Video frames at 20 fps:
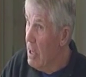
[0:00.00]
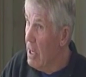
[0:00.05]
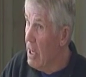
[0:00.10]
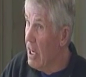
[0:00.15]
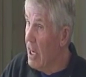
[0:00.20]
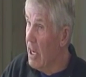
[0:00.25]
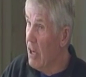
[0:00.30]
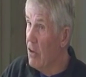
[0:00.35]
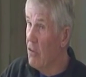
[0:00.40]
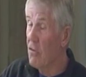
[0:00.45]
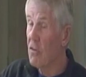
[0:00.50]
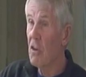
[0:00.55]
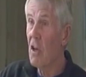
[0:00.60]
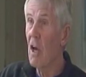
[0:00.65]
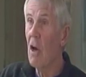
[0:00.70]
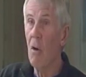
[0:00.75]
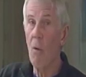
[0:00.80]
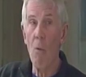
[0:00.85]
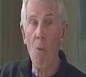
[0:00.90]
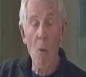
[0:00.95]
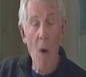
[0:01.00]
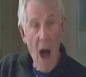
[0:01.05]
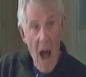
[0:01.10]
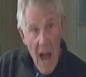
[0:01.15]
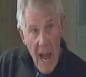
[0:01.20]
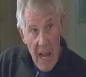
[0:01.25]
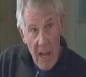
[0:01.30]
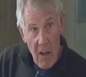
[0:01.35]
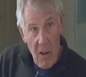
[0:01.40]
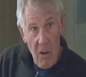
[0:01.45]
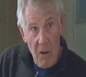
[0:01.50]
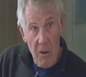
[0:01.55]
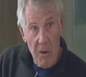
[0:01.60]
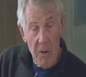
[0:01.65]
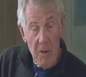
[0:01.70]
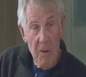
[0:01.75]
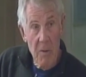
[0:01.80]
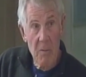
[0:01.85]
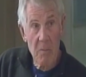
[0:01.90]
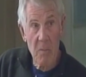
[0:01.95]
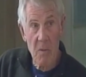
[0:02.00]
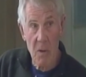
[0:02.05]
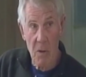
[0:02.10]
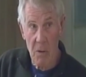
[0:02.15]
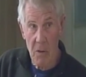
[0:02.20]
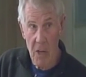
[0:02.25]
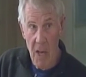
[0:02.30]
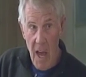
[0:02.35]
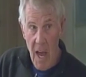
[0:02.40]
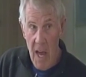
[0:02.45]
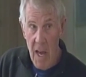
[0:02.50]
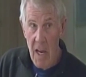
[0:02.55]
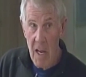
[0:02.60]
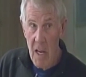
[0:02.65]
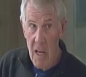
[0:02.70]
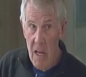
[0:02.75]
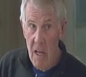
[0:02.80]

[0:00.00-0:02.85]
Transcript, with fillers: is wild. Okay?